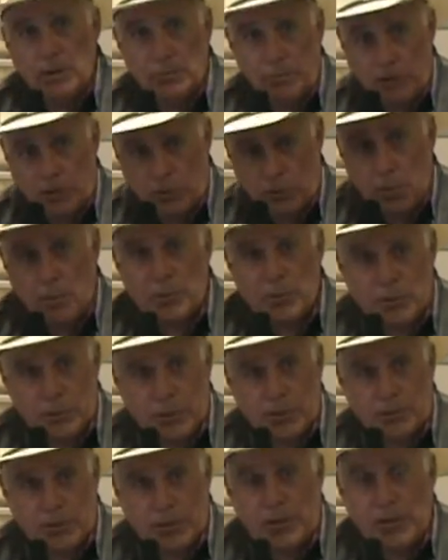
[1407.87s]
preach Romans
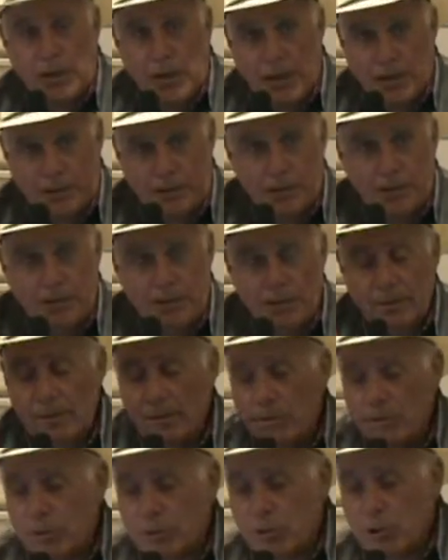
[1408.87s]
13 like
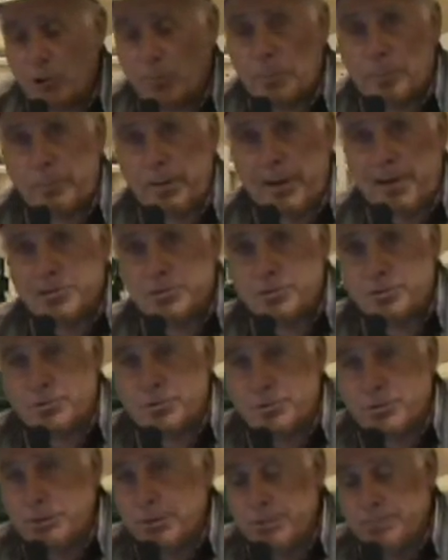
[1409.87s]
the German
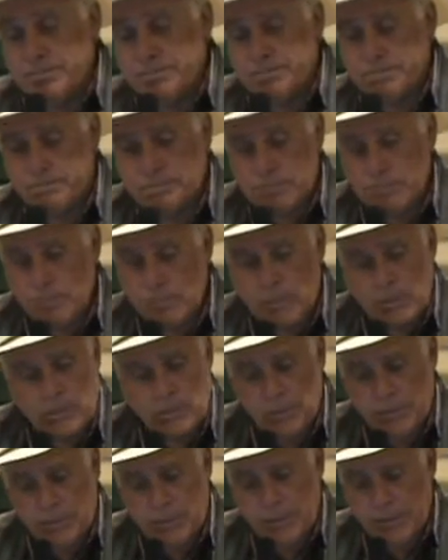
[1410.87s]
pastors did. I'm
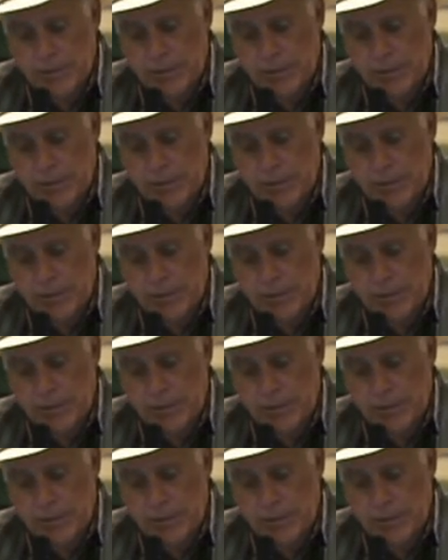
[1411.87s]
not going to do